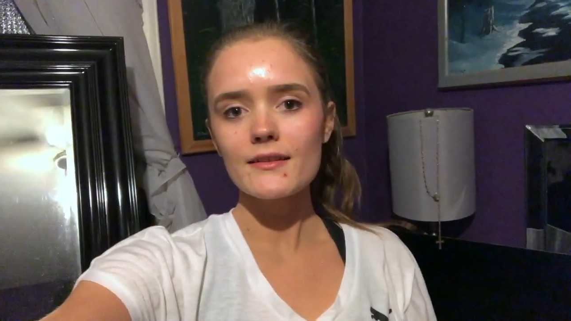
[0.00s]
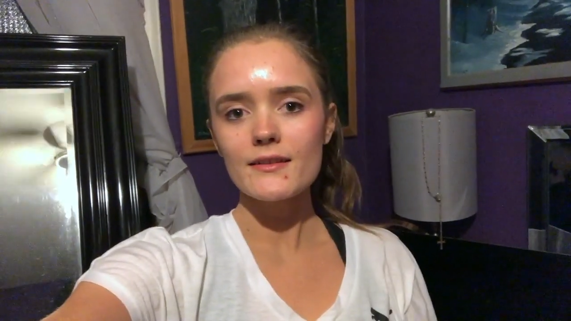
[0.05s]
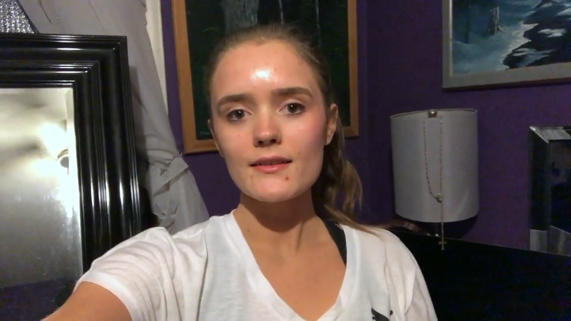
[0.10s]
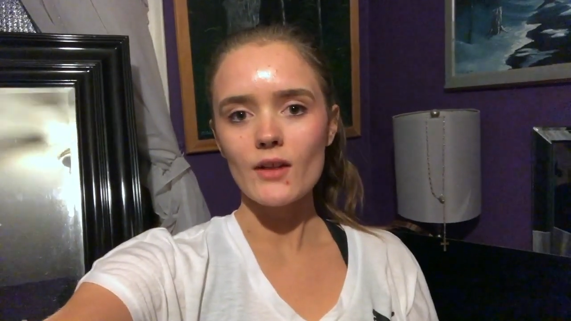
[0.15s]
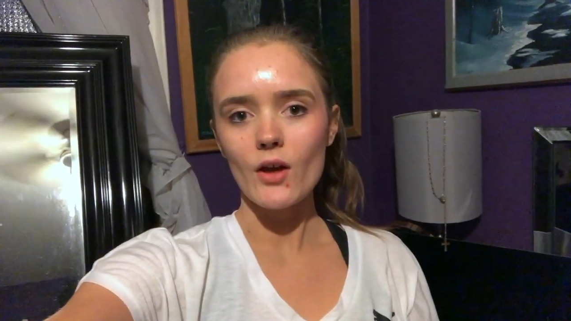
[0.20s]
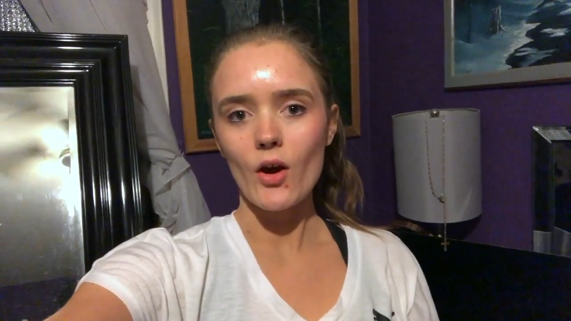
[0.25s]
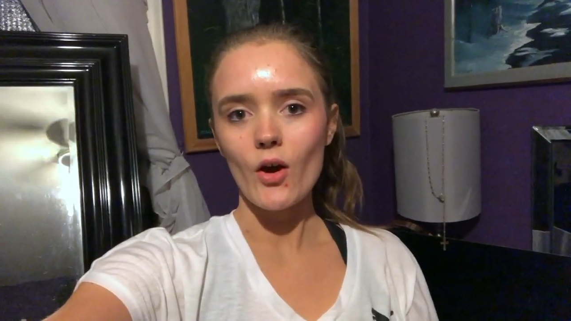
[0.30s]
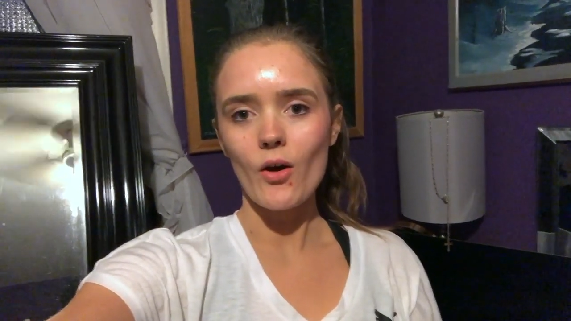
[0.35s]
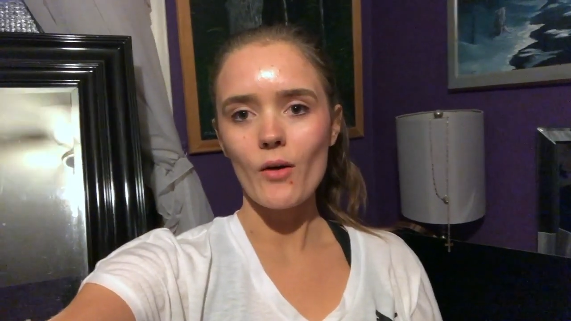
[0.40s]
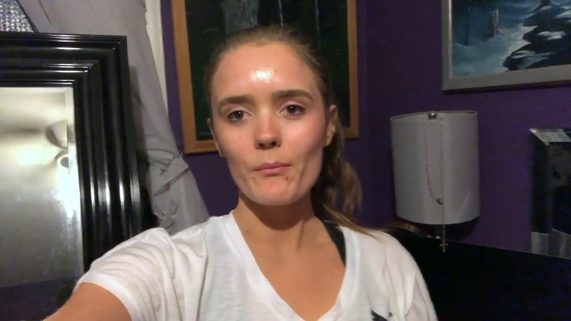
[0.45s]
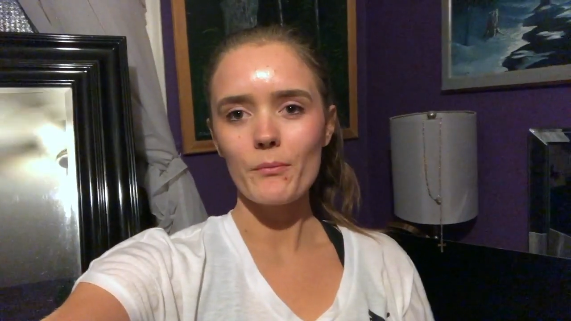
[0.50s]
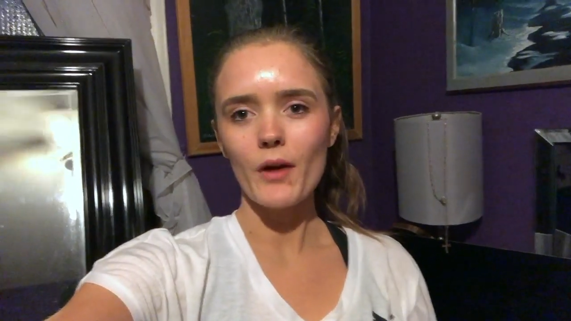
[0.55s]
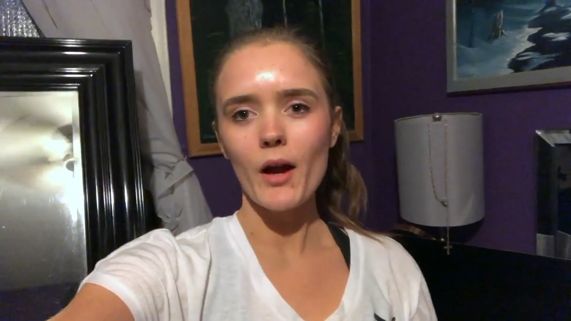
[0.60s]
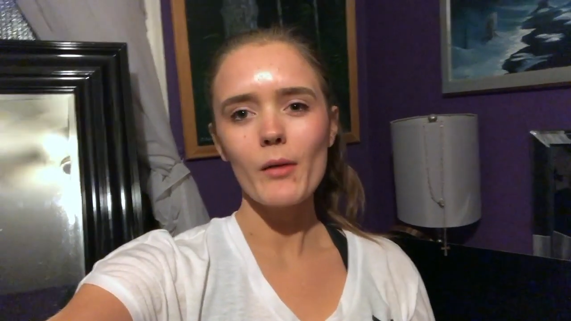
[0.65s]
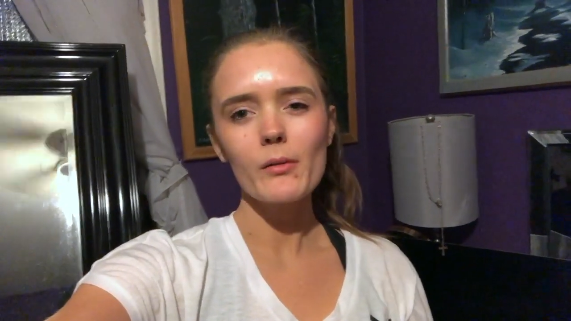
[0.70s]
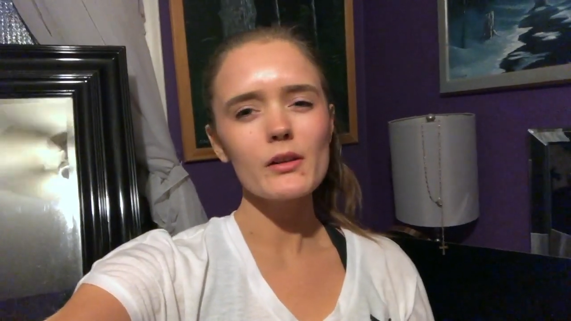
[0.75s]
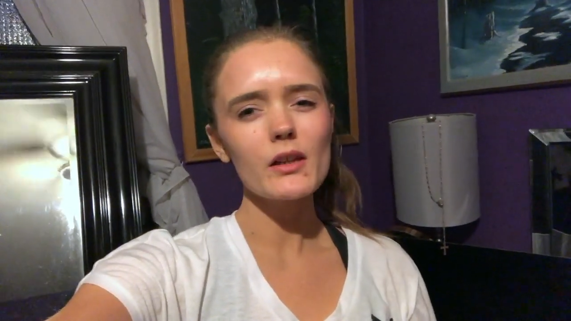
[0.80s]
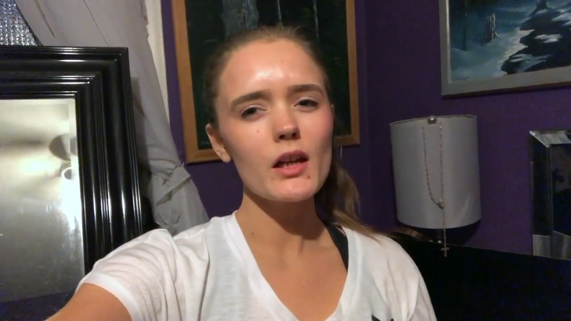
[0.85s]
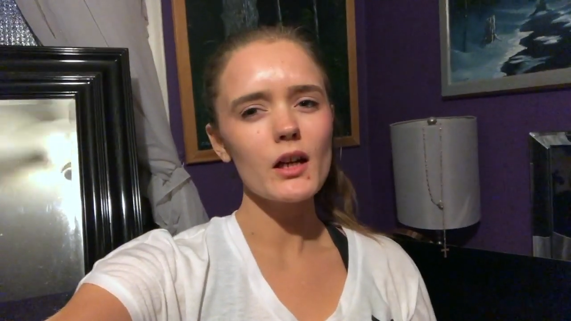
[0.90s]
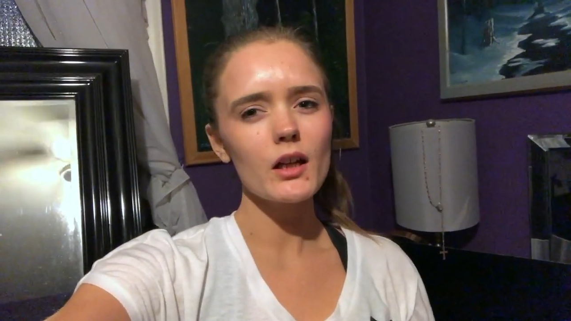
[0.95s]
So I'm
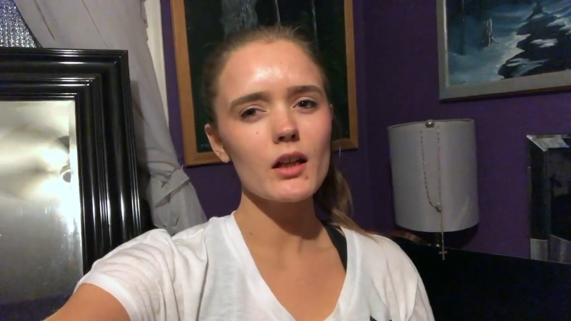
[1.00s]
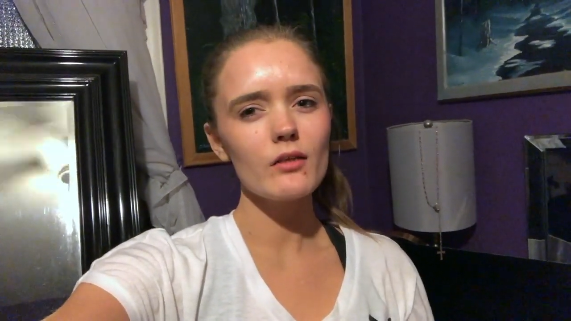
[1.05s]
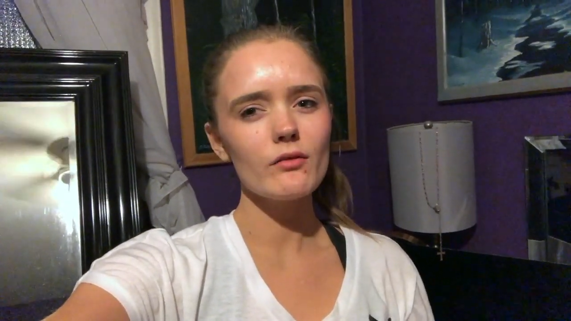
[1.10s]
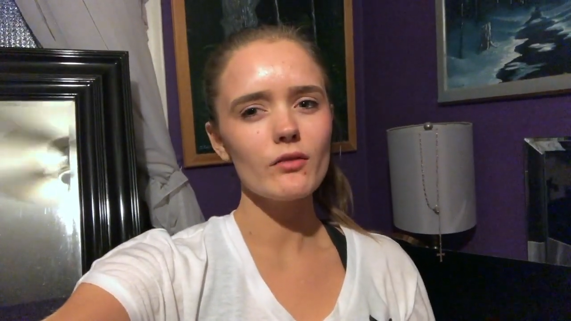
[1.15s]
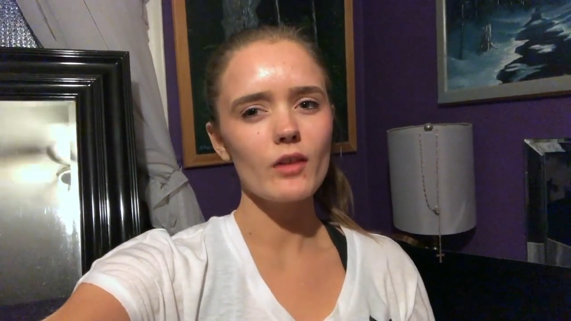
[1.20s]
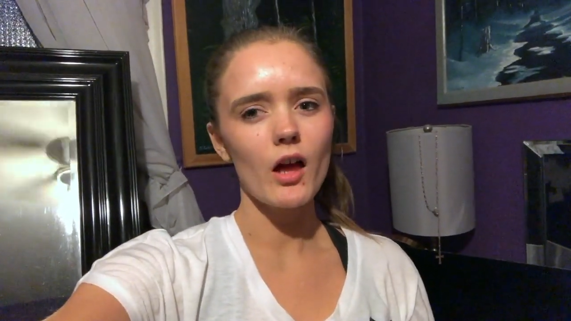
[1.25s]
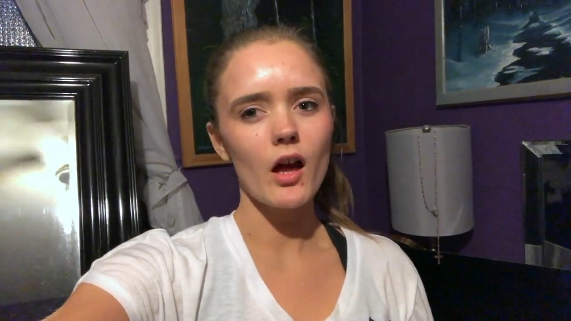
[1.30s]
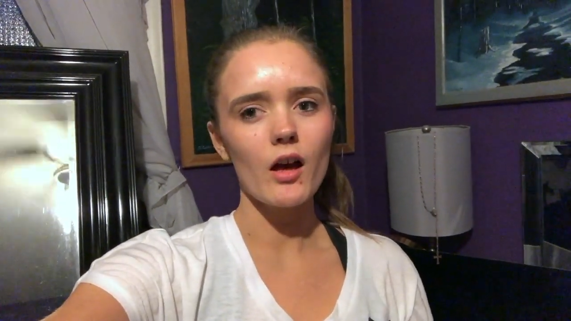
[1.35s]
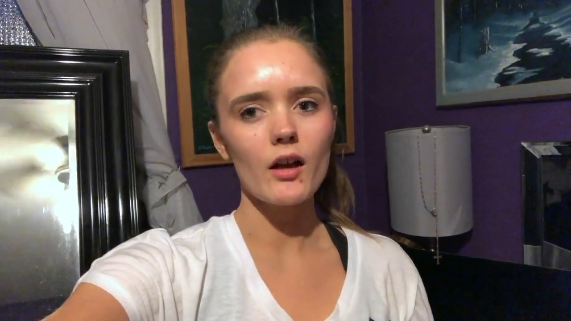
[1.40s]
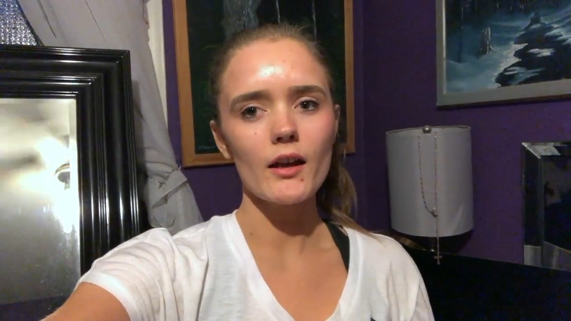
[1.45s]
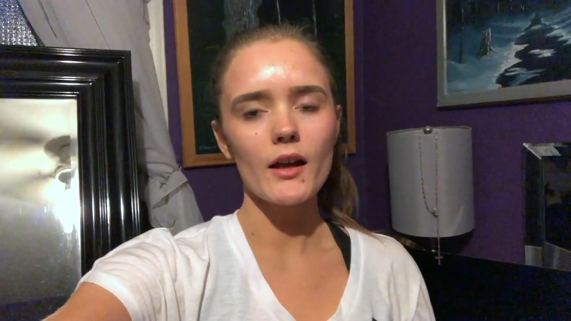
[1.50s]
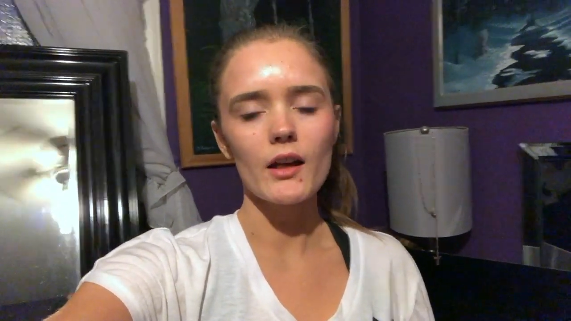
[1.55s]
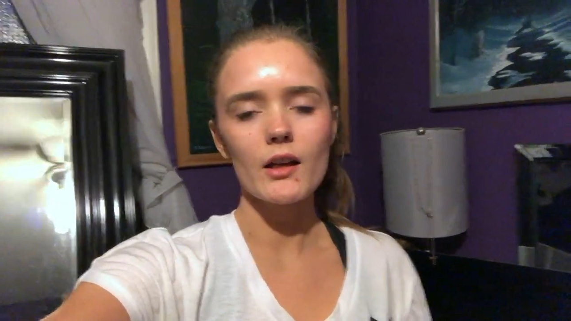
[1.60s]
probably not gonna vlog